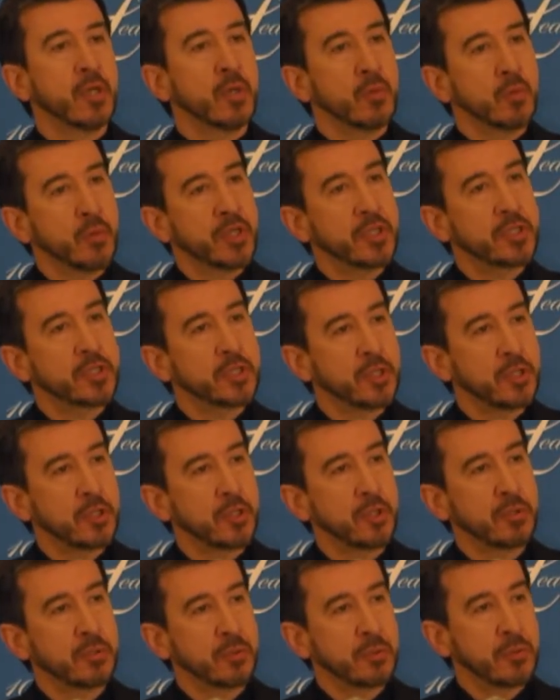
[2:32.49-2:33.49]
which
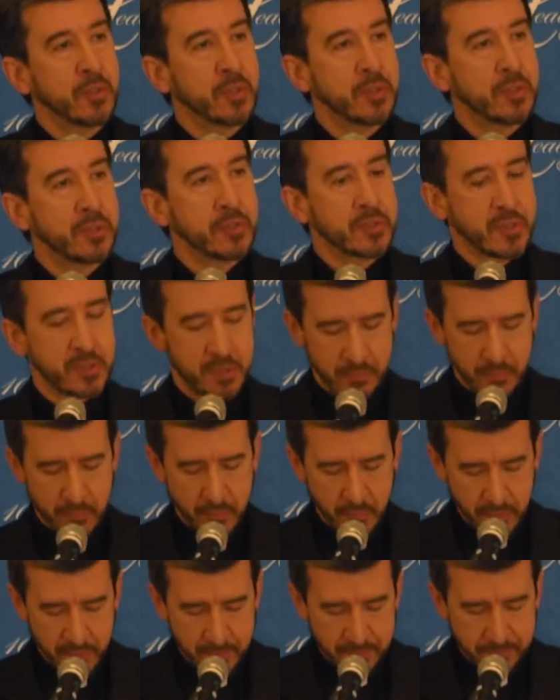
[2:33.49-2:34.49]
you
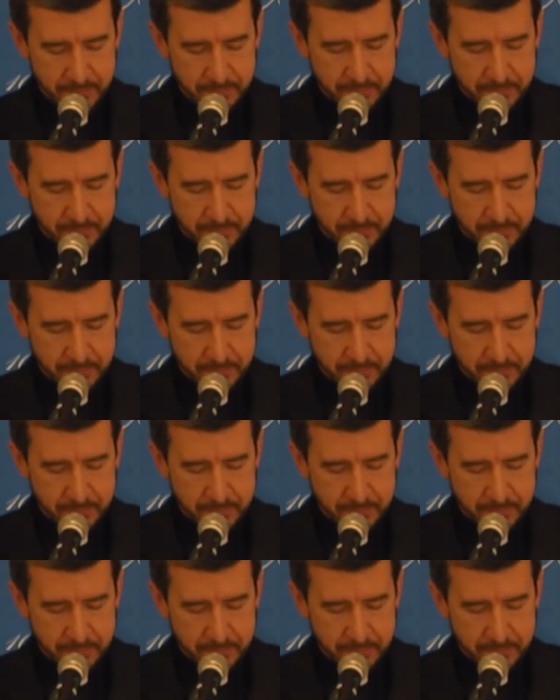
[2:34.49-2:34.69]
support.